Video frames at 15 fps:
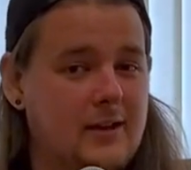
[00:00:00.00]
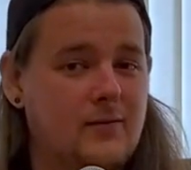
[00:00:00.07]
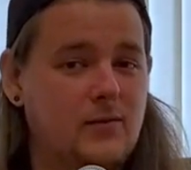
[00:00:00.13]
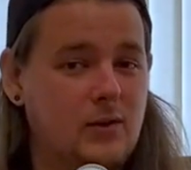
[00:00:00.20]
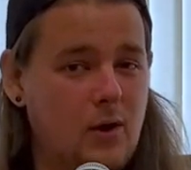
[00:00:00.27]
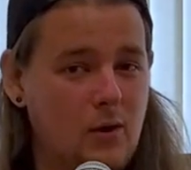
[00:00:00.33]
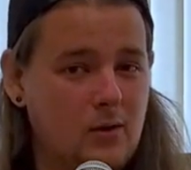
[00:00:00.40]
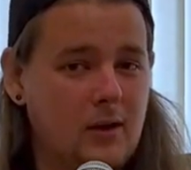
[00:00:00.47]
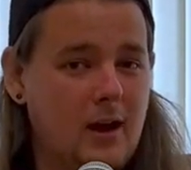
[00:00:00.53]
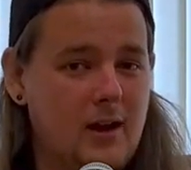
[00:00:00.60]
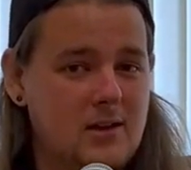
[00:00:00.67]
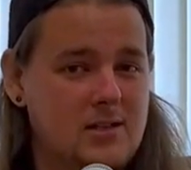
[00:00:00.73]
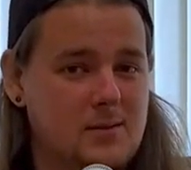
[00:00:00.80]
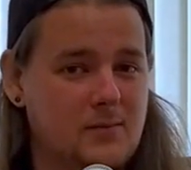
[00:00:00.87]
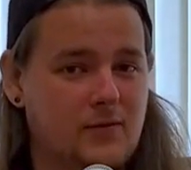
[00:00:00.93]
If you go and
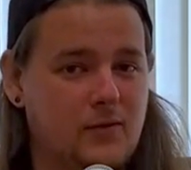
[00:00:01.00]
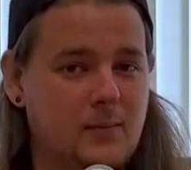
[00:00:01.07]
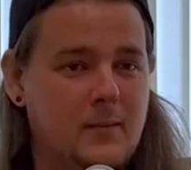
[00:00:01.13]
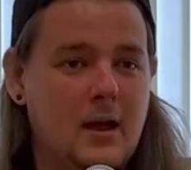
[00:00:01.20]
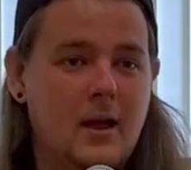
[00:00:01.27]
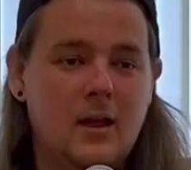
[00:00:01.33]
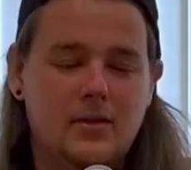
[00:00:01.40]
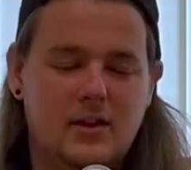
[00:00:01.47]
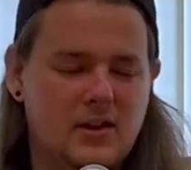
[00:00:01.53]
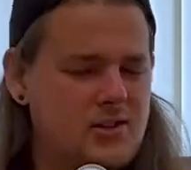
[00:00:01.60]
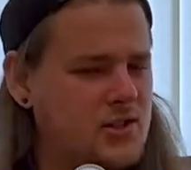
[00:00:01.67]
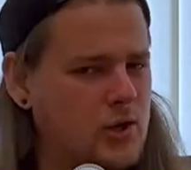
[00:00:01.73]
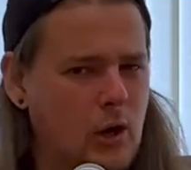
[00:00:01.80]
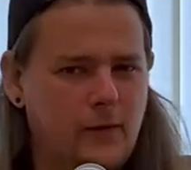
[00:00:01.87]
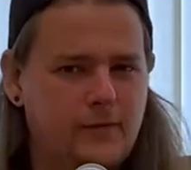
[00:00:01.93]
learn some of them, they're
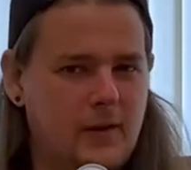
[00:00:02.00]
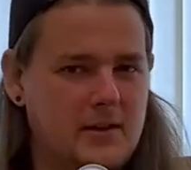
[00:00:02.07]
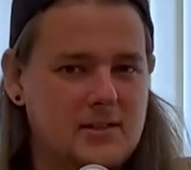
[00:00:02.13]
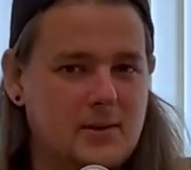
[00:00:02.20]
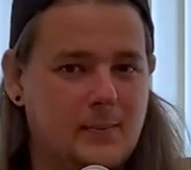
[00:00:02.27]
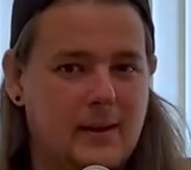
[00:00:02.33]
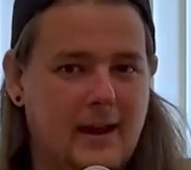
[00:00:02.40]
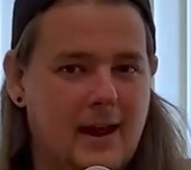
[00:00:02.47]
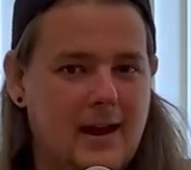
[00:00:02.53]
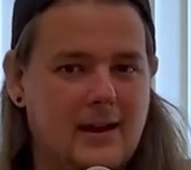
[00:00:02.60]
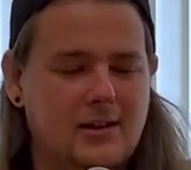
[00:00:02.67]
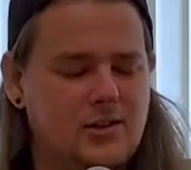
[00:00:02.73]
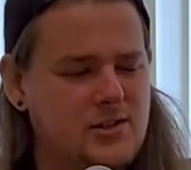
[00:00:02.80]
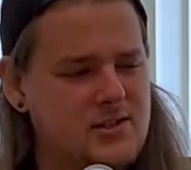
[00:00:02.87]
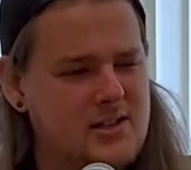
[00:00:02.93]
so fun to play.
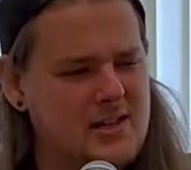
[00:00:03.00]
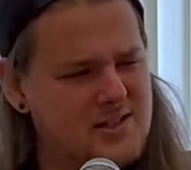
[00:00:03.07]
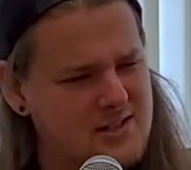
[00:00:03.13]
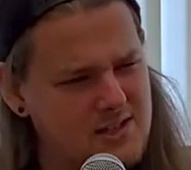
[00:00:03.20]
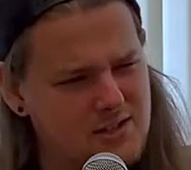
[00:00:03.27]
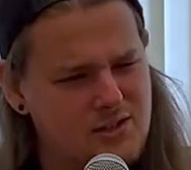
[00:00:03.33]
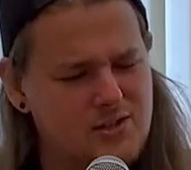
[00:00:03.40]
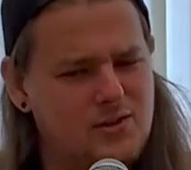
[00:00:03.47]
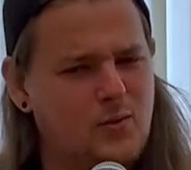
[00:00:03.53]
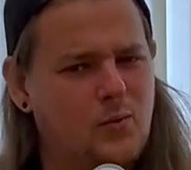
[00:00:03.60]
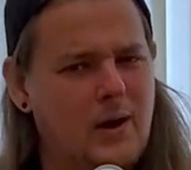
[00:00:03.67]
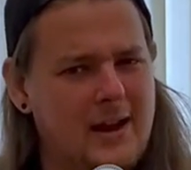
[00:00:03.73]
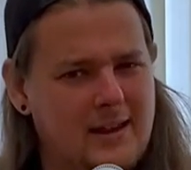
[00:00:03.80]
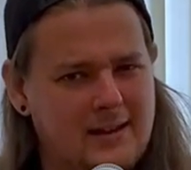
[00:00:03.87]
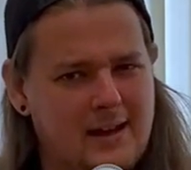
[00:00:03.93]
And just there's just the
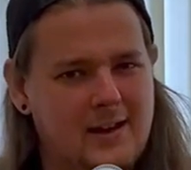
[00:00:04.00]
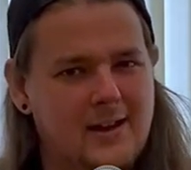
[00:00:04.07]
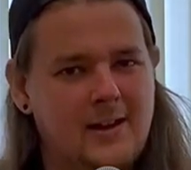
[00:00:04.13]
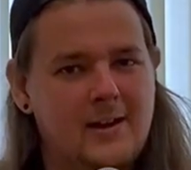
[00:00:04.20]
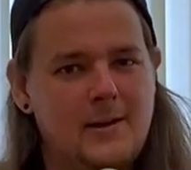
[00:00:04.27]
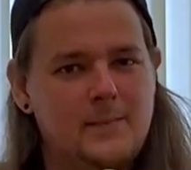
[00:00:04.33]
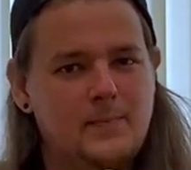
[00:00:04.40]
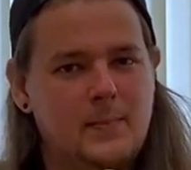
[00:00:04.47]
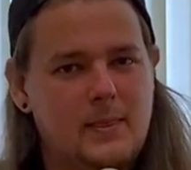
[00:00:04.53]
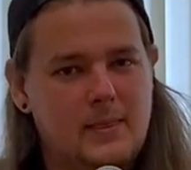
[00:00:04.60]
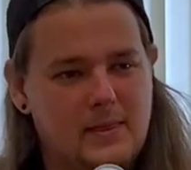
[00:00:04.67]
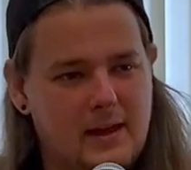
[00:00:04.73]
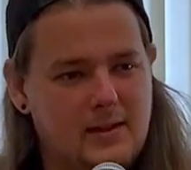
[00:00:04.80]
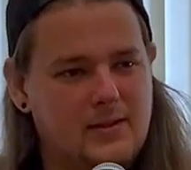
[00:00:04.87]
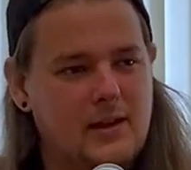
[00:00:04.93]
way they
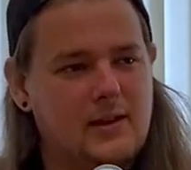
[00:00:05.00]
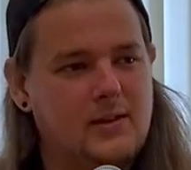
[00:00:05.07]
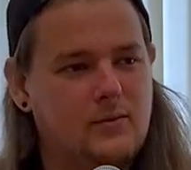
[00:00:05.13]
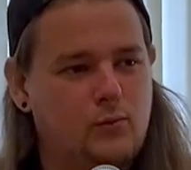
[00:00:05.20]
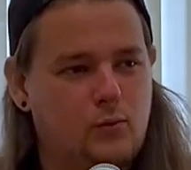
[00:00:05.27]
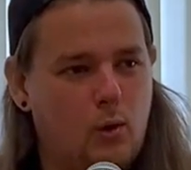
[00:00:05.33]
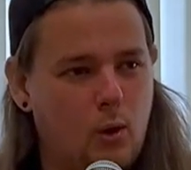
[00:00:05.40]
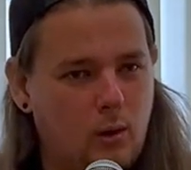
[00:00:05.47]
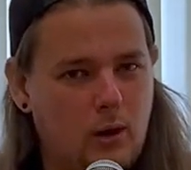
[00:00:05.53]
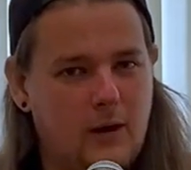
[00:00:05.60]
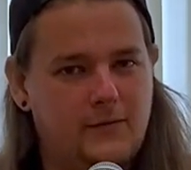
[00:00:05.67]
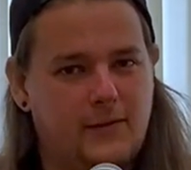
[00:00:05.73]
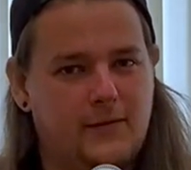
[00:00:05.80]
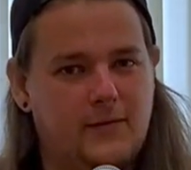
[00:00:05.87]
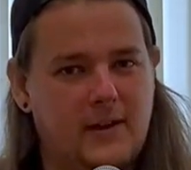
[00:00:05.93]
roll
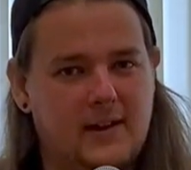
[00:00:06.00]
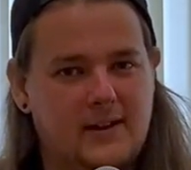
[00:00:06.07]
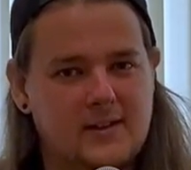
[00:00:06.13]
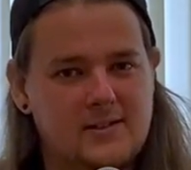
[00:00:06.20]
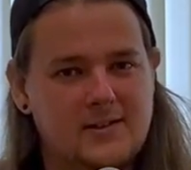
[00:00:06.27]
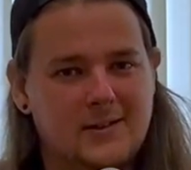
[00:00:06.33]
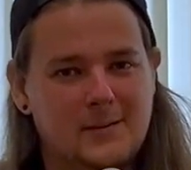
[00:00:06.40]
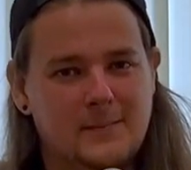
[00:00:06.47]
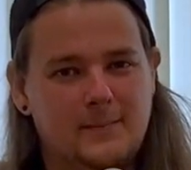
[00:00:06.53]
off the fingers.